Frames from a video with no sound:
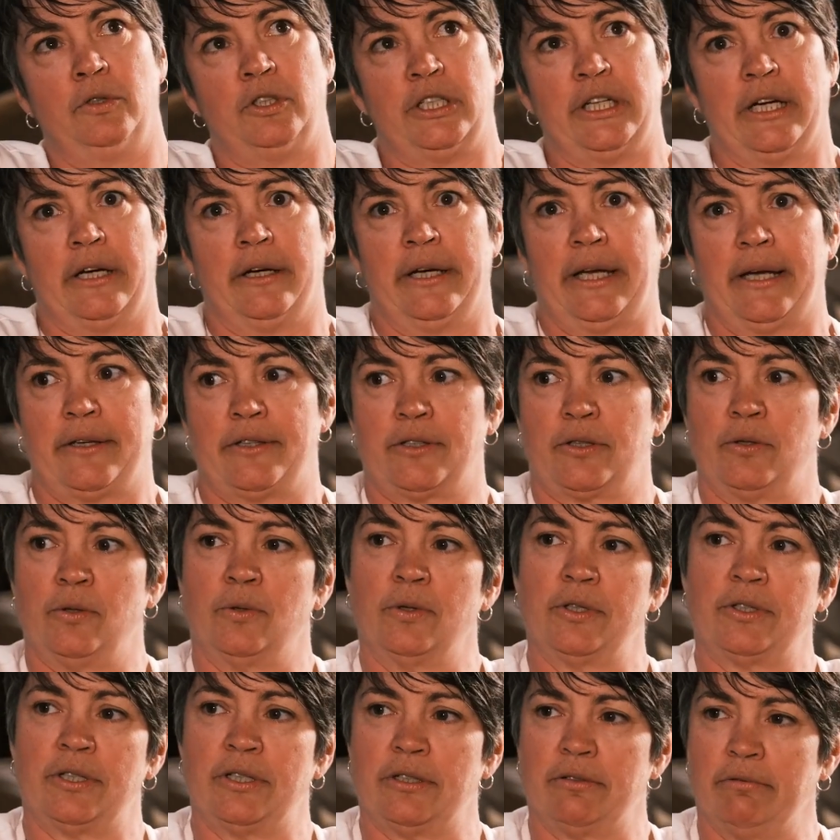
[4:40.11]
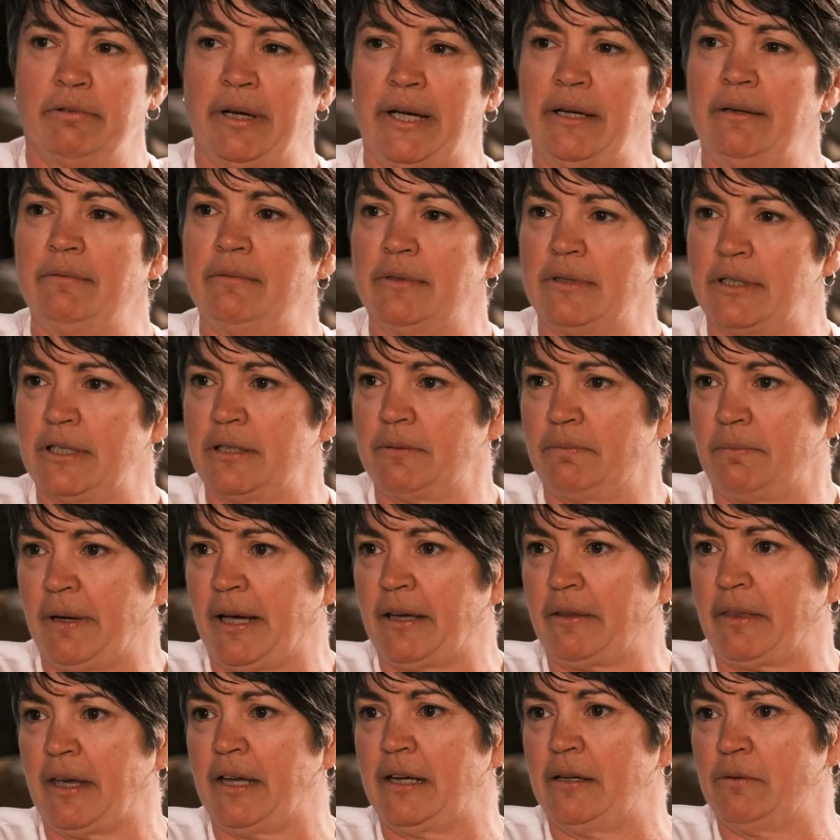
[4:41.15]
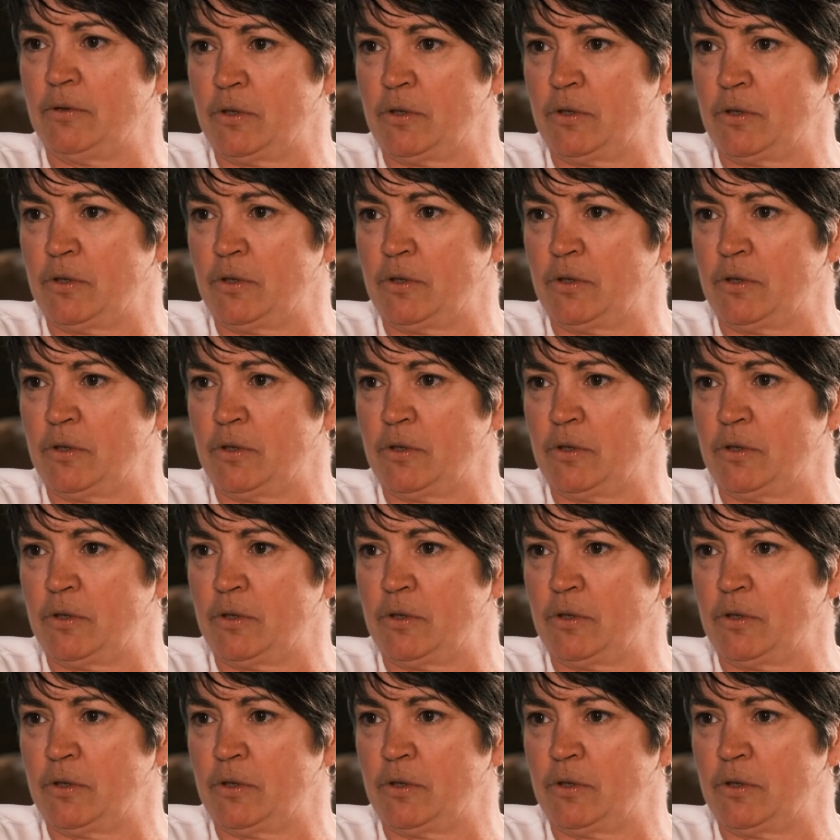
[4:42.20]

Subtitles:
GIS courses around back then.